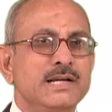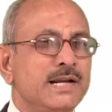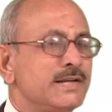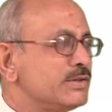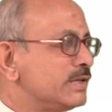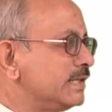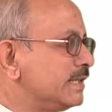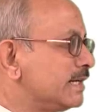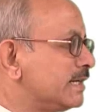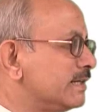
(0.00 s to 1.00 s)
naturally
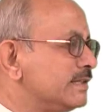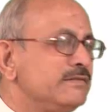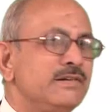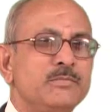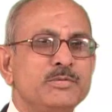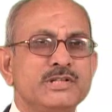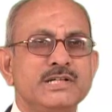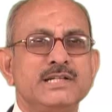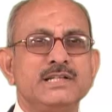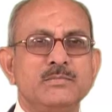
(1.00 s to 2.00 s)
that currency will
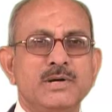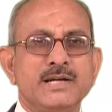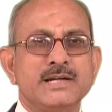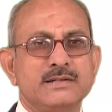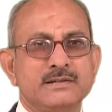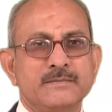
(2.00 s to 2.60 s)
appreciate in the market.